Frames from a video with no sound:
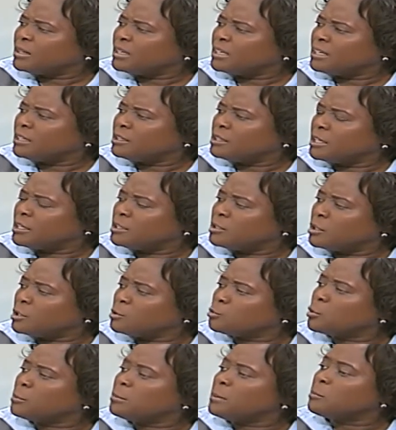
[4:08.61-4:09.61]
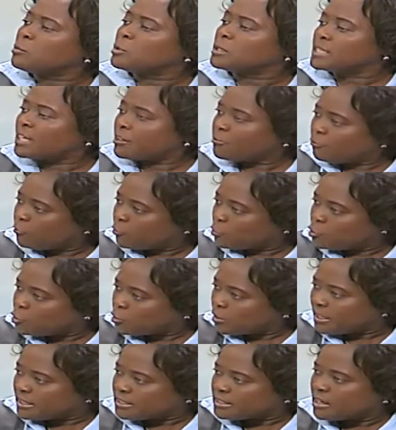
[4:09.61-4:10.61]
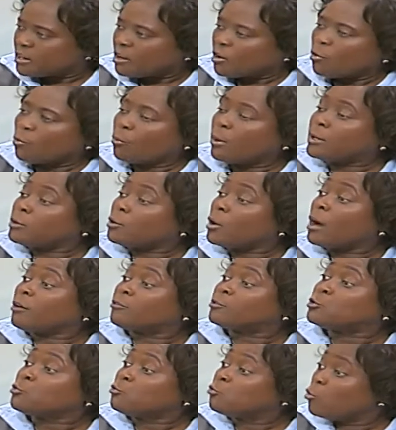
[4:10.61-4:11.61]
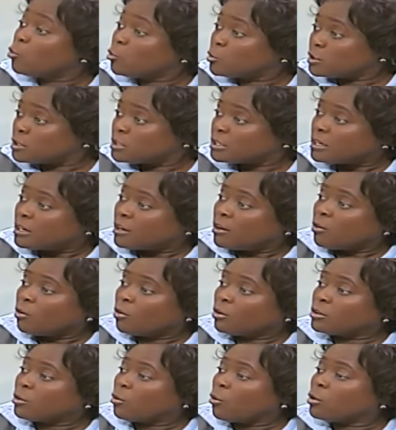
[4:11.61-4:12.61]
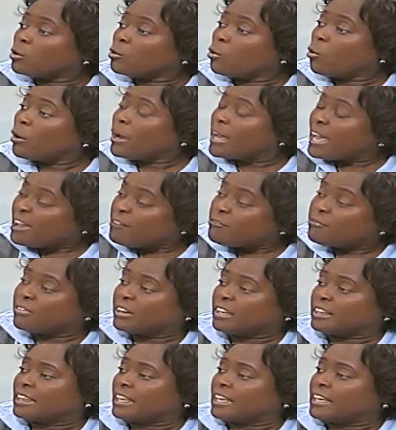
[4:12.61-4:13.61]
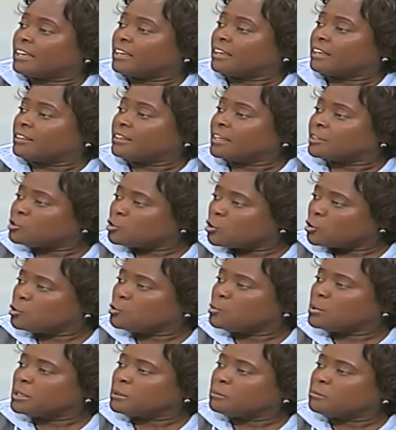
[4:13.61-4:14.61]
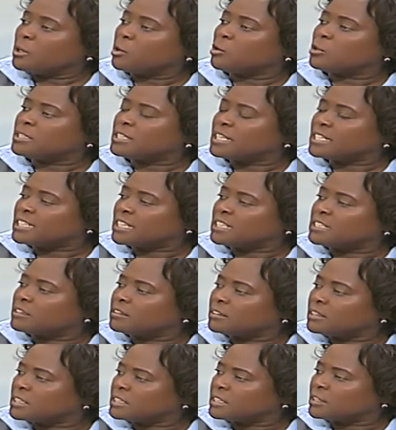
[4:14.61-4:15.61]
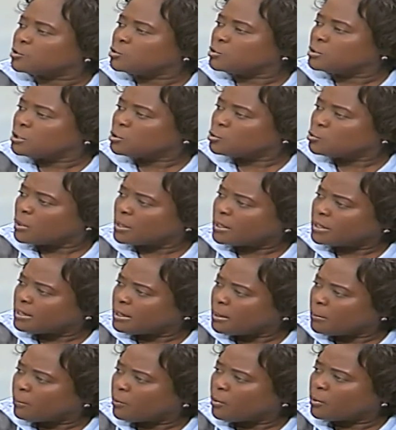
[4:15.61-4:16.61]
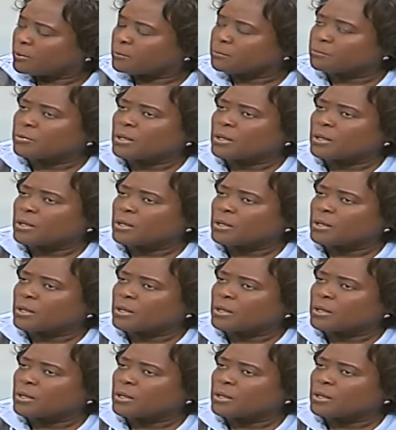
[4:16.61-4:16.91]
it, it, it would be most unfortunate when you have to vote on on everything that you're doing because there are certain things that you need to agree upon.